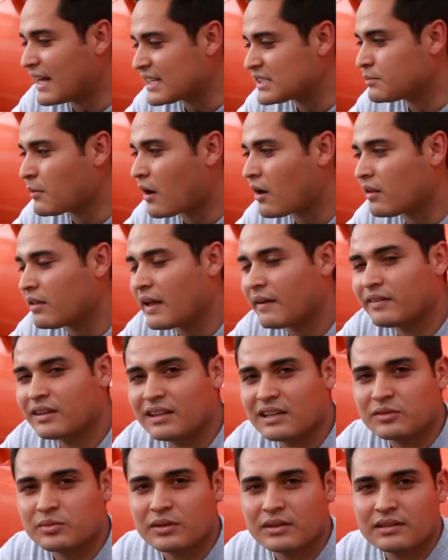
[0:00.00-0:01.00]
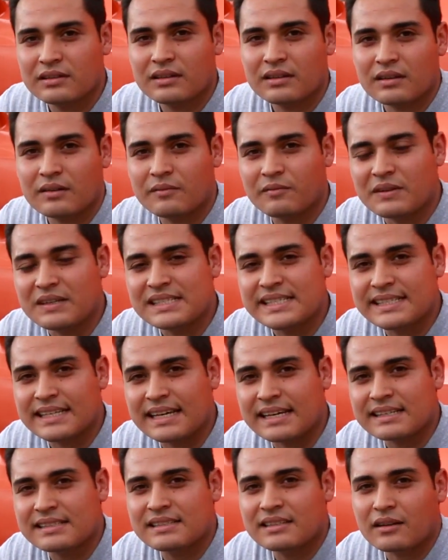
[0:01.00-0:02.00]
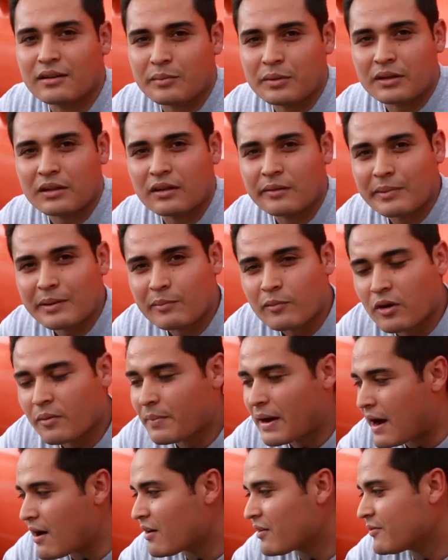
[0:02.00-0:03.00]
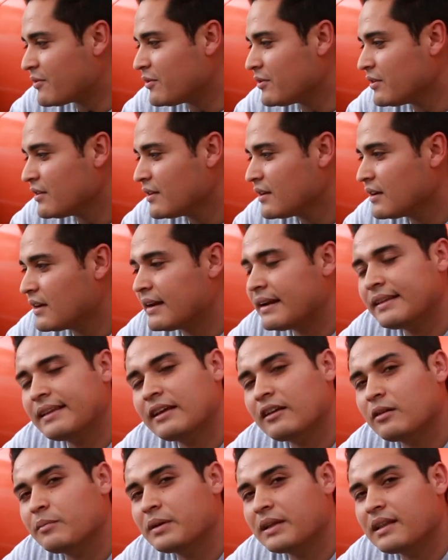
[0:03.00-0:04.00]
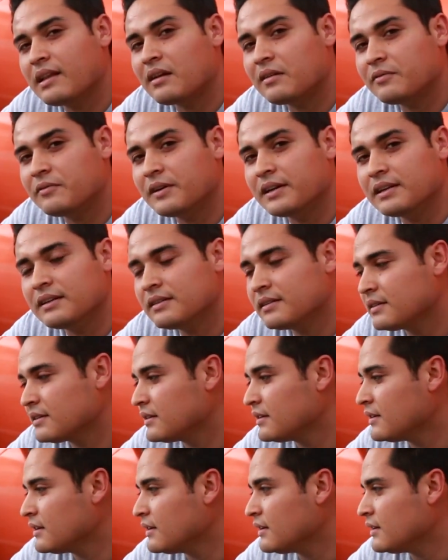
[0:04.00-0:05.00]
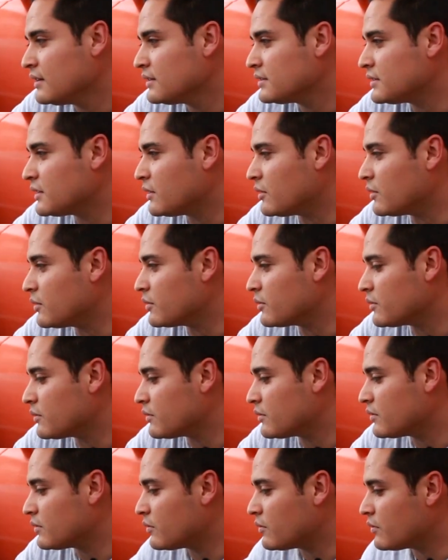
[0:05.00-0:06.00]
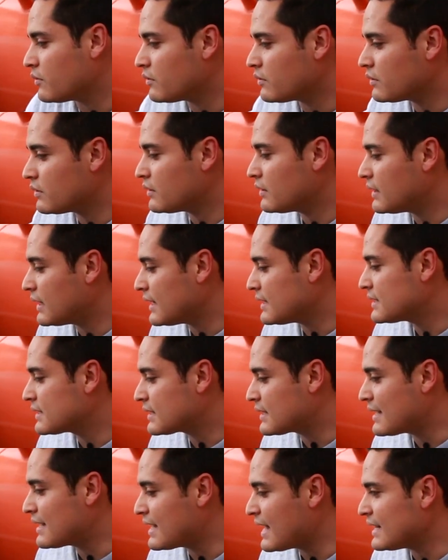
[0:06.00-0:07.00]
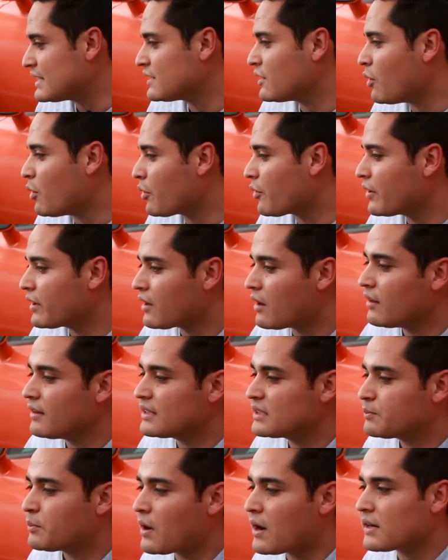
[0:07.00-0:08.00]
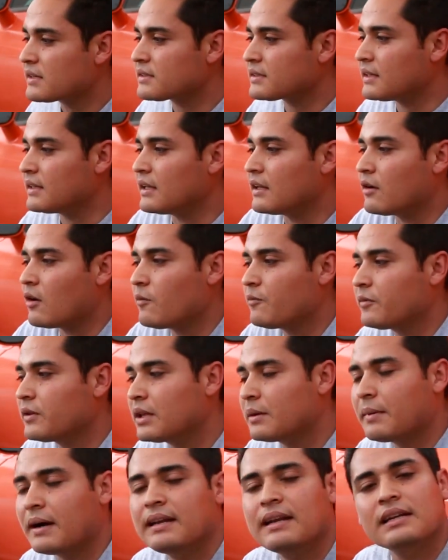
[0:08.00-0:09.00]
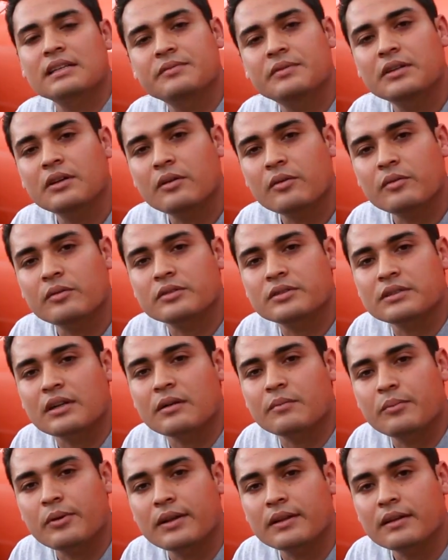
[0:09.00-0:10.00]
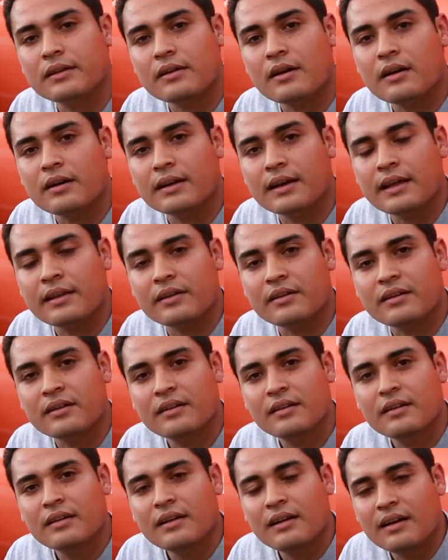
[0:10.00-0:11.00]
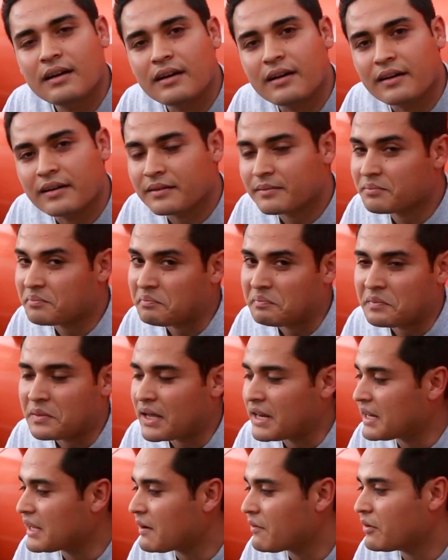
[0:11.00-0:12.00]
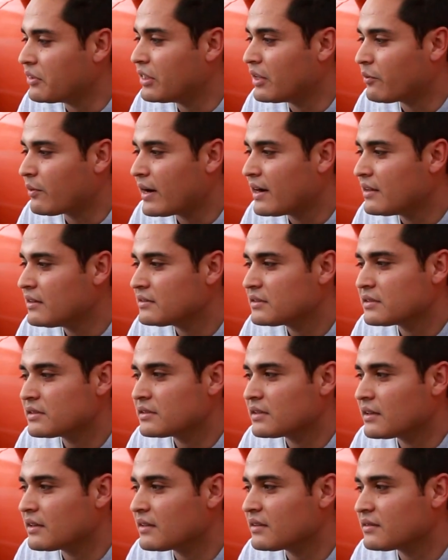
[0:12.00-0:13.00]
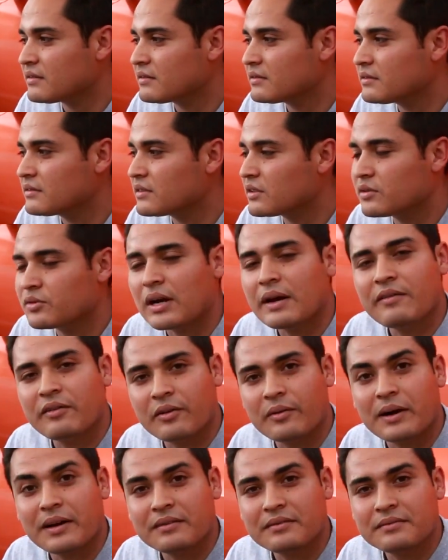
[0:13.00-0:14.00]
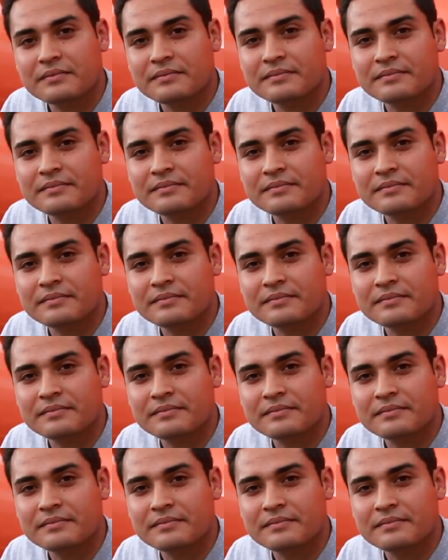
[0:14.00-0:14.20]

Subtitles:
next model after this one, V6, it'll be a little bit more powerful. I think it'll be a lot of fun. So let's get to ordering all these parts, and then hopefully by next video we'll start putting the car together and getting everything ready just to drive it around.